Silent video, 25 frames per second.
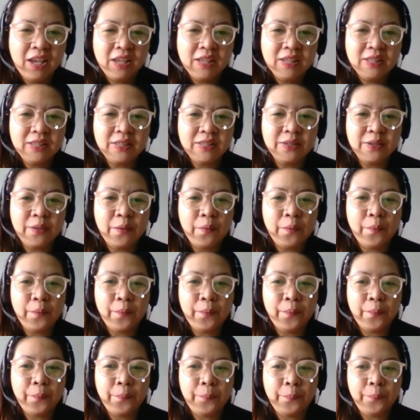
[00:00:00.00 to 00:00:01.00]

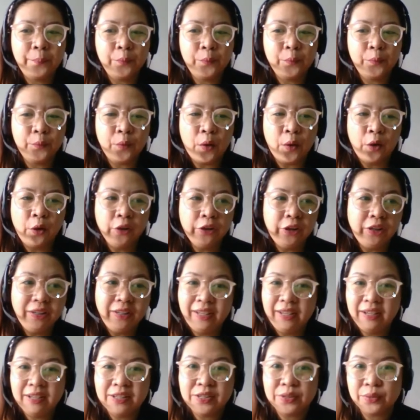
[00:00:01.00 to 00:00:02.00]
So all you
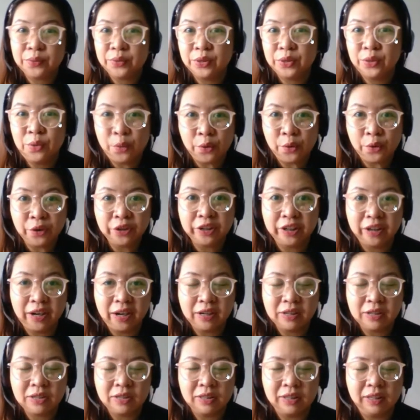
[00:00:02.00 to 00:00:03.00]
need is a recorder,
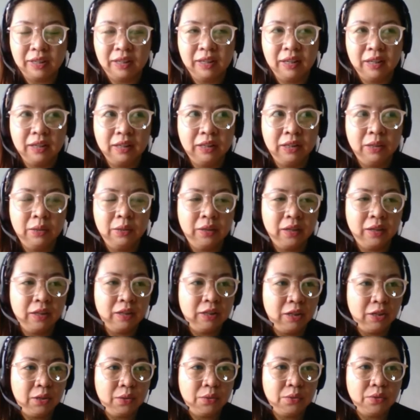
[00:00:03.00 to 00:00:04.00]
actually. You
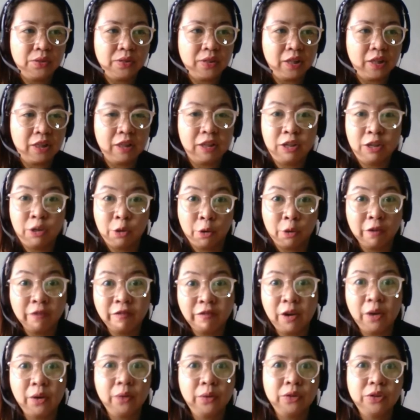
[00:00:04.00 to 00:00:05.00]
can use your
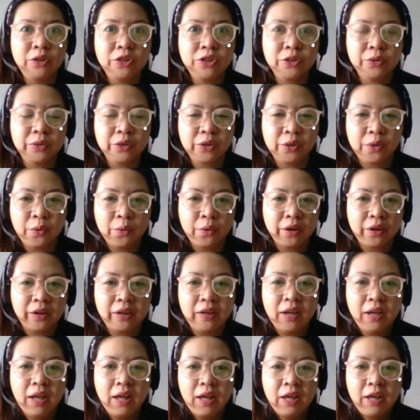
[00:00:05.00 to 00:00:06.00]
phone to
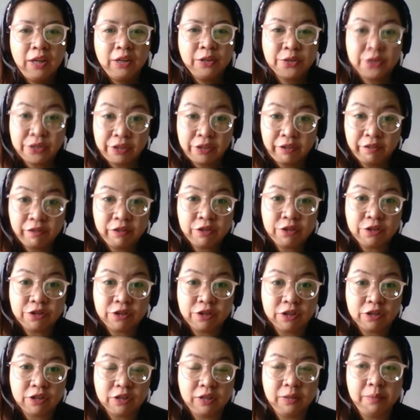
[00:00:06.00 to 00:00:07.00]
record your self
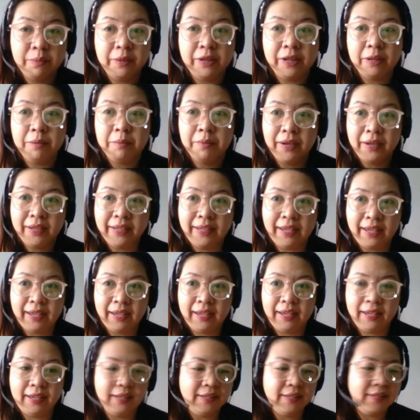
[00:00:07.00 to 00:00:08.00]
introduction. But in my
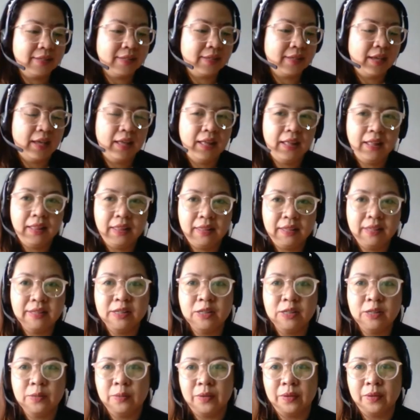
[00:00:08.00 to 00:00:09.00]
case, this
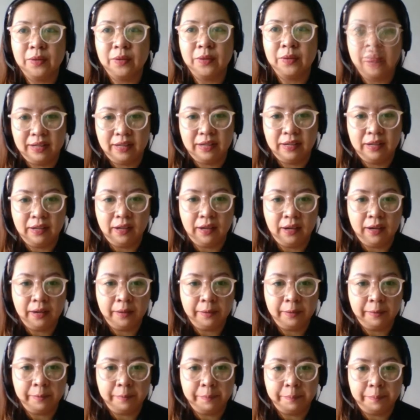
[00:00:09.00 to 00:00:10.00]
is what I did.
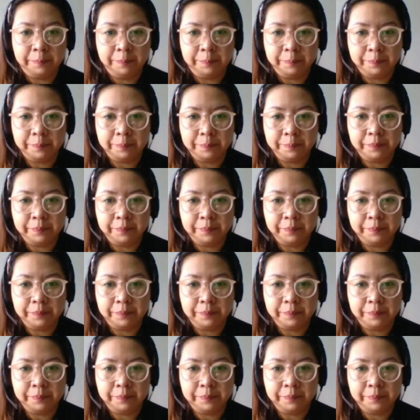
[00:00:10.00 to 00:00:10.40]
Um,